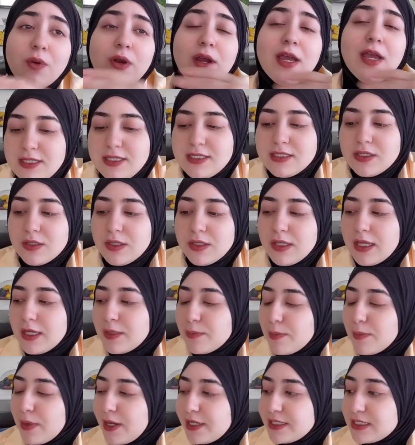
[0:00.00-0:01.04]
and these are like
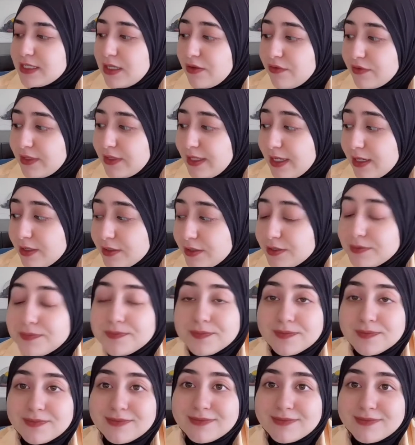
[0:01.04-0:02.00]
my self-care,